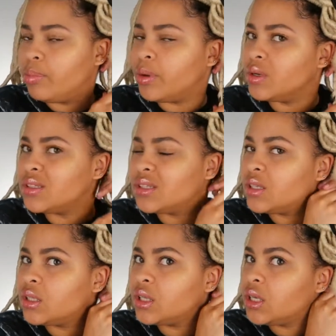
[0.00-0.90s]

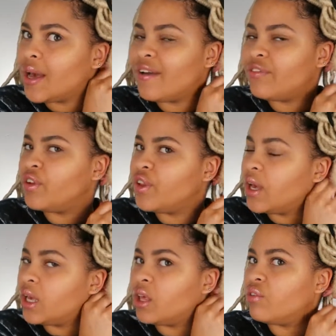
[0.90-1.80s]
personally I feel
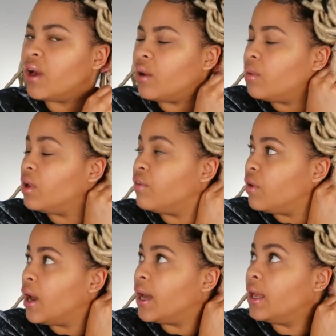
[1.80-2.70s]
like if I would have
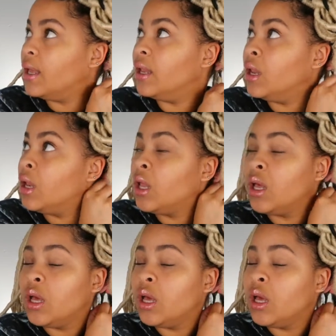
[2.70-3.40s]
gotten